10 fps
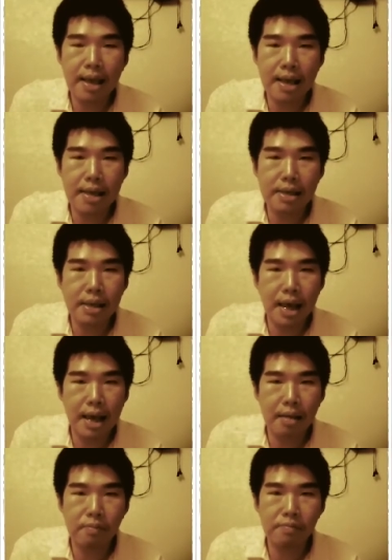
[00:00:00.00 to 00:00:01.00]
kids
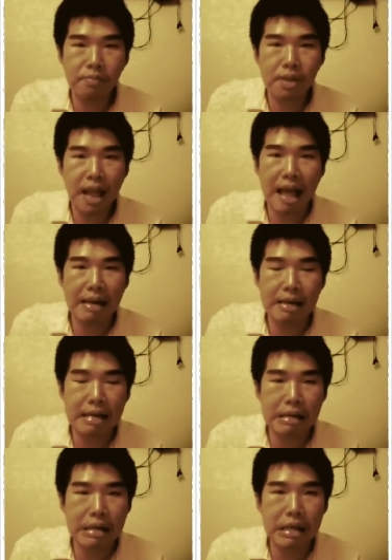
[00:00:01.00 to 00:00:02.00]

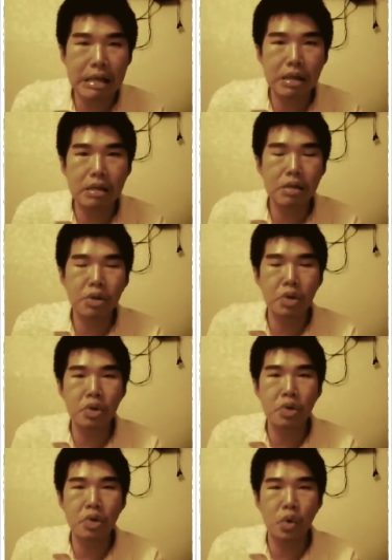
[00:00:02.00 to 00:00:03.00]
addicted
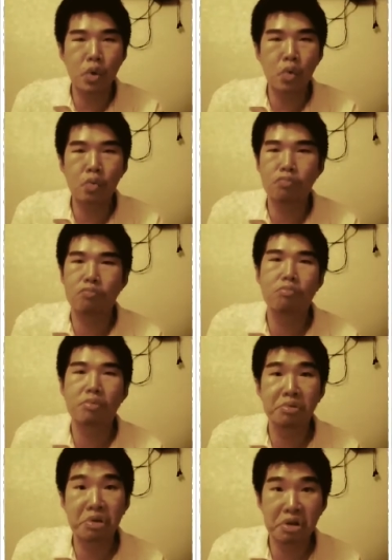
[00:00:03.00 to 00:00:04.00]
to
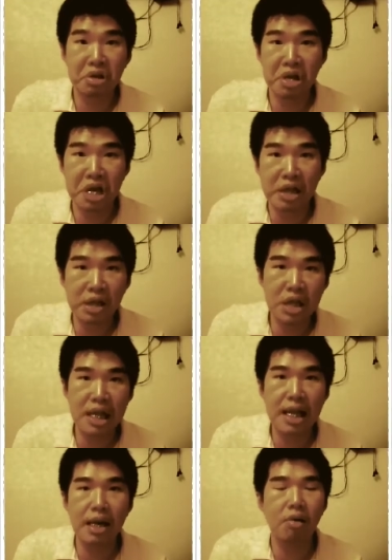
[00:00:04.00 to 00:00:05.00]
the
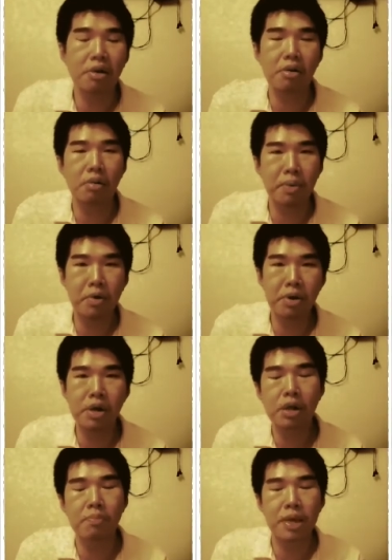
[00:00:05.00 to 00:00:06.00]
internet or the
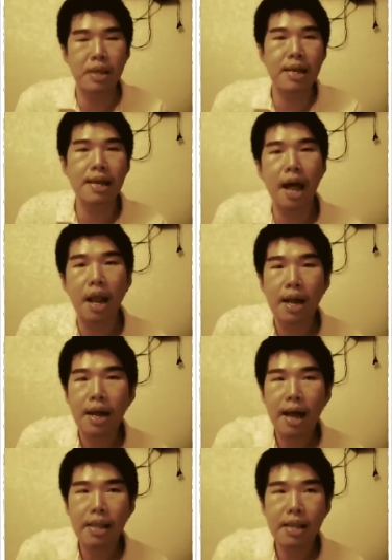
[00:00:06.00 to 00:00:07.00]
computer or something like that.
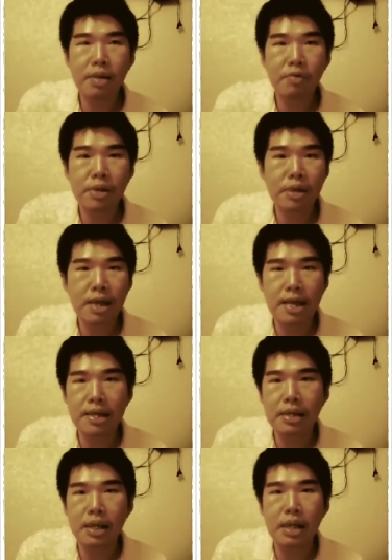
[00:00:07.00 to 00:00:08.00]
I think the reason
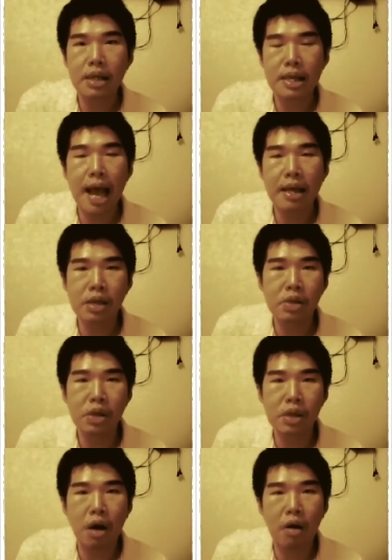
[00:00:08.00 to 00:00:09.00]
is the
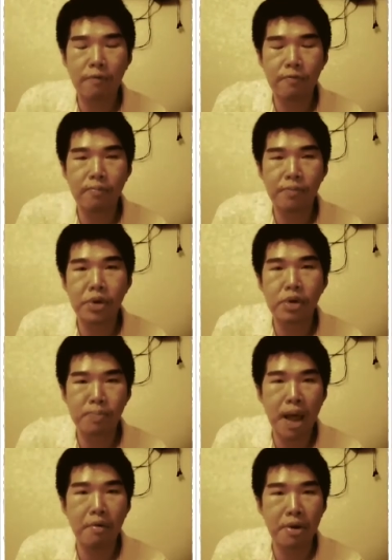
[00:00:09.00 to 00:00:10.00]
attitudes of those
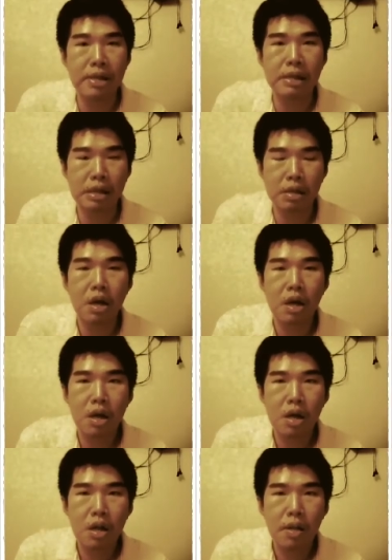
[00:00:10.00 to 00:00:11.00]
parents
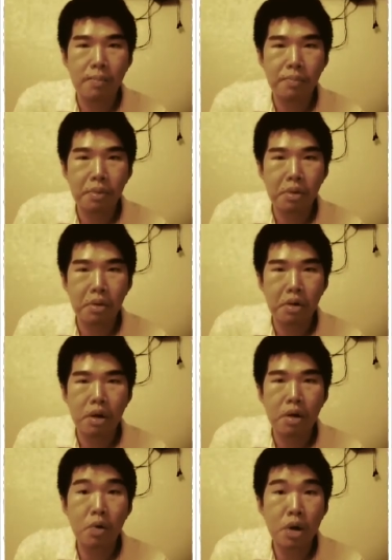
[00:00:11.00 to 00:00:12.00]

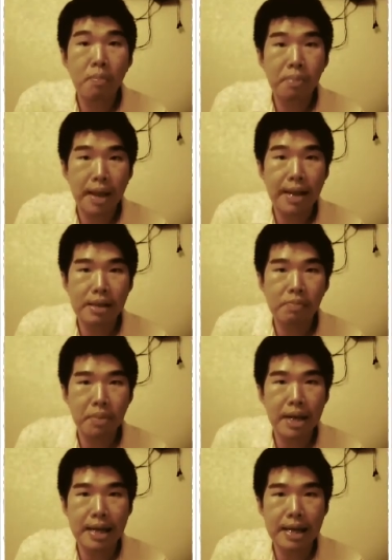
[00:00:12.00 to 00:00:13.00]
who complain to
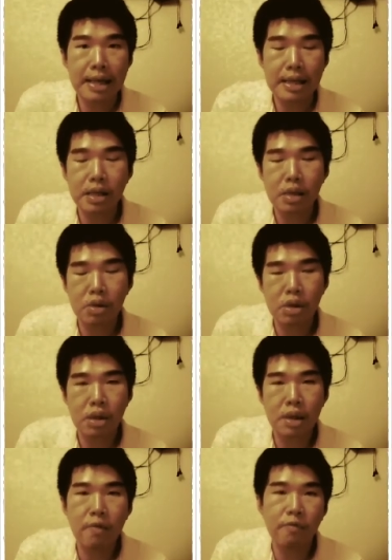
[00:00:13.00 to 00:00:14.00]
me that is
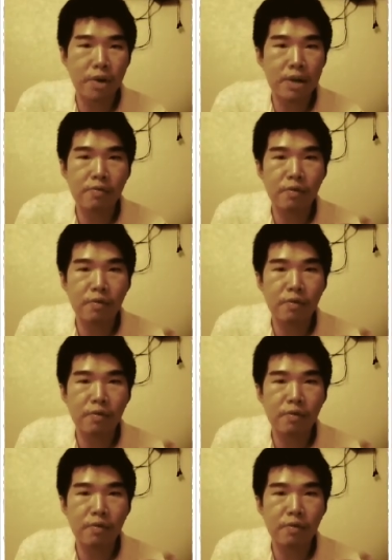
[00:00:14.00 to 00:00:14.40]
totally different